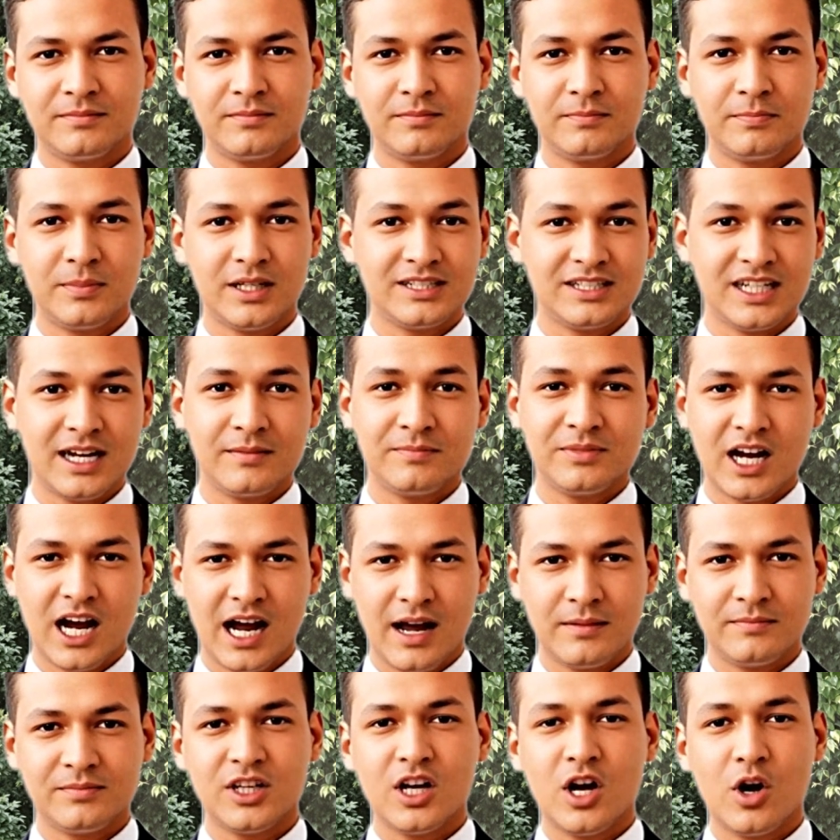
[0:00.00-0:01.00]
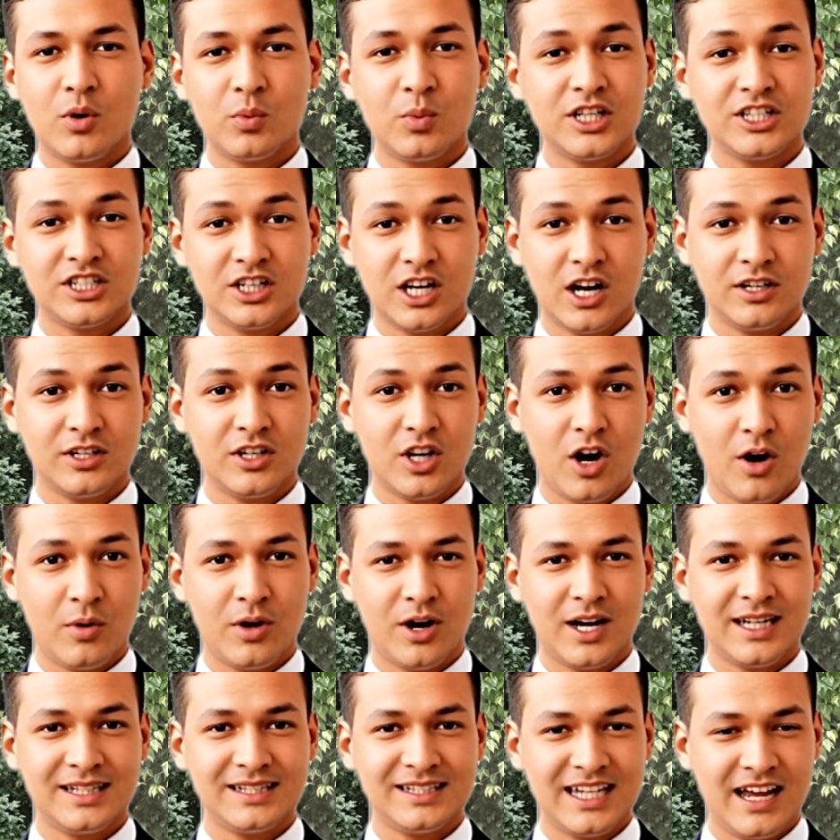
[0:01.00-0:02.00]
But sometimes we start lower
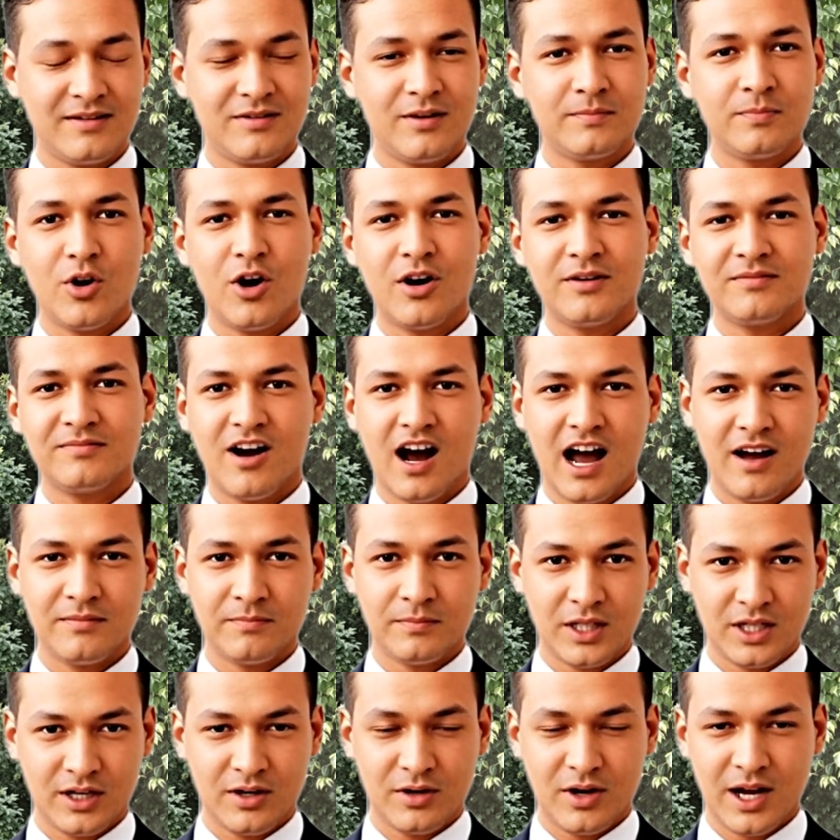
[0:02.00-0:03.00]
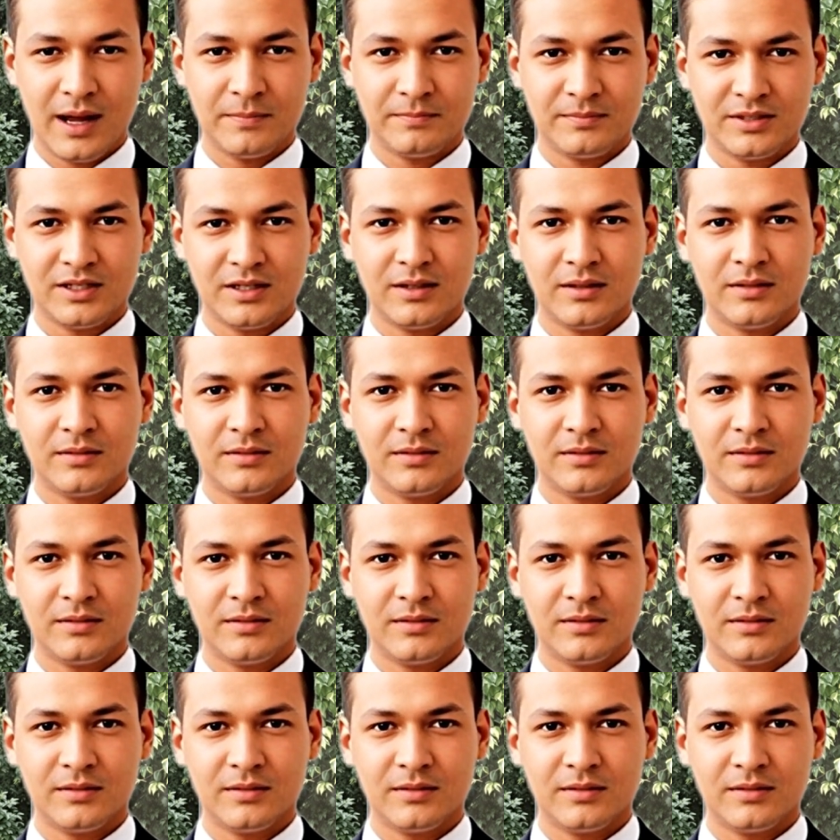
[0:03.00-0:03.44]
at 7.5 milligrams.